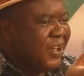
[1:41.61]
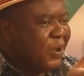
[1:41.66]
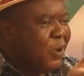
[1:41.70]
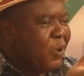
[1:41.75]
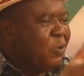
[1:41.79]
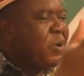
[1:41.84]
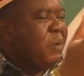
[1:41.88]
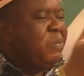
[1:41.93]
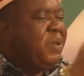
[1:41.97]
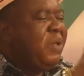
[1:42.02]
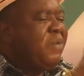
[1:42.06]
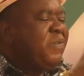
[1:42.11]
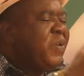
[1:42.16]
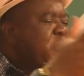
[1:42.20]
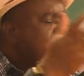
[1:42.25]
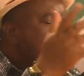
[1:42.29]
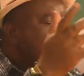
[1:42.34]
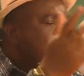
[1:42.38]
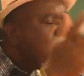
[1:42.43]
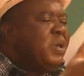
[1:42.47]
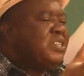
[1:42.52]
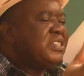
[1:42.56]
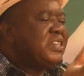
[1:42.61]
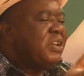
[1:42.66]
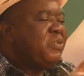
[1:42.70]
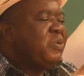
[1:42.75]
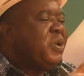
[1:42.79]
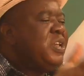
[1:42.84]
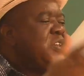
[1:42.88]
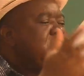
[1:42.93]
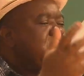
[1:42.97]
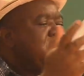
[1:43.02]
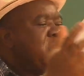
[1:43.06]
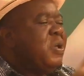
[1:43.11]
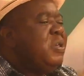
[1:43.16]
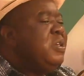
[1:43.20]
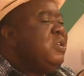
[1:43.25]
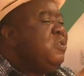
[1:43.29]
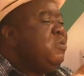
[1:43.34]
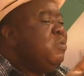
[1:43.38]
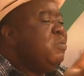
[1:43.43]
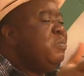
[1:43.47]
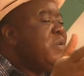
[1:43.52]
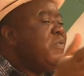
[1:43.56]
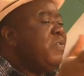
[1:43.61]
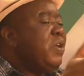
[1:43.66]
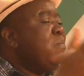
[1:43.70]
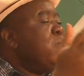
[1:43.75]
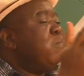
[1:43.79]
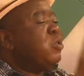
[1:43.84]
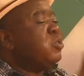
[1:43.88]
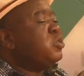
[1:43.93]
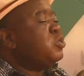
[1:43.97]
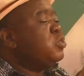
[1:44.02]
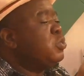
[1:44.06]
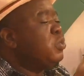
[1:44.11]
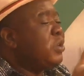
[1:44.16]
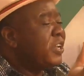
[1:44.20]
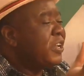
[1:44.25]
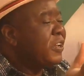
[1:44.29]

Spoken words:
Already be afraid of Joe Mensah, no, you be afraid of Bossway.